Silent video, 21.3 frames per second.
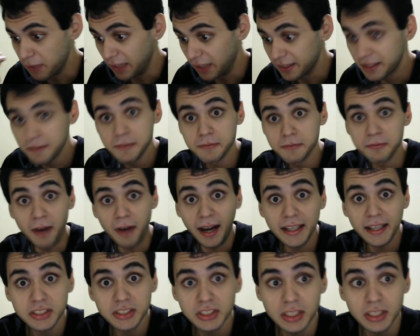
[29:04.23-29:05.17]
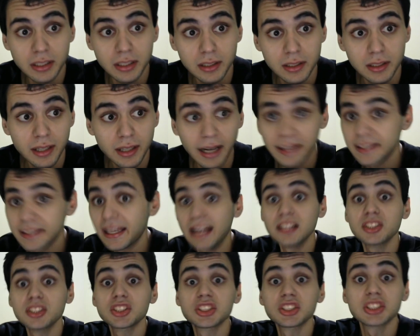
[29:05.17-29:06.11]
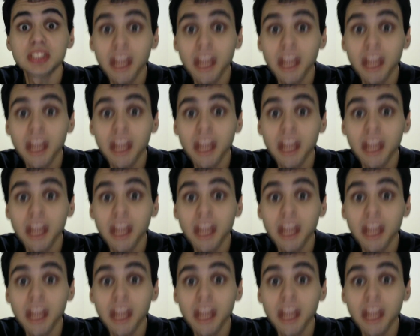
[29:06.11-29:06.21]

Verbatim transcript: bloody fighting against